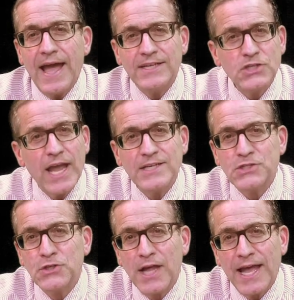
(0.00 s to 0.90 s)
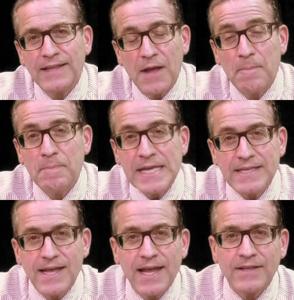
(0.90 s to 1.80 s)
educational, and
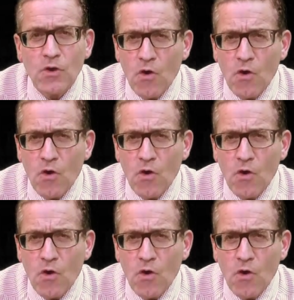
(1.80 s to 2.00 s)
upbeat, and